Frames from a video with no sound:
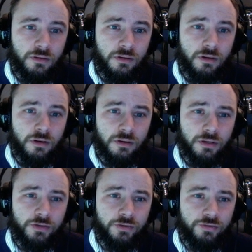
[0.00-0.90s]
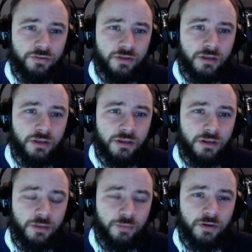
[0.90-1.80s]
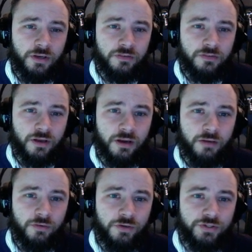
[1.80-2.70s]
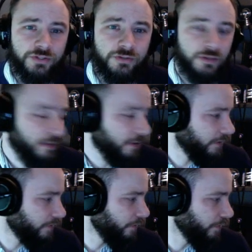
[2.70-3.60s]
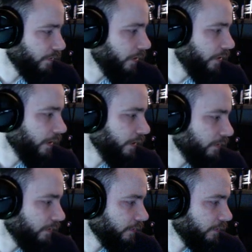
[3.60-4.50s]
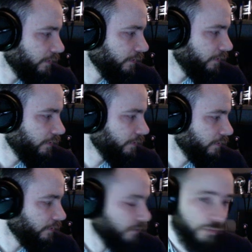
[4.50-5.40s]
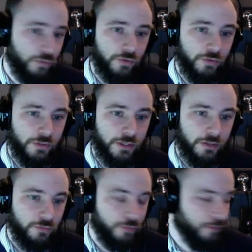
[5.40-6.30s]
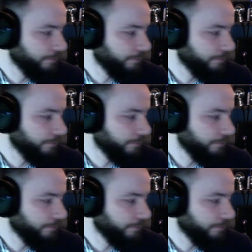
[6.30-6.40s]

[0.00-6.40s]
Okay, you're saying upgrade next to higher version than canary 2. Okay, so we'll do the latest one.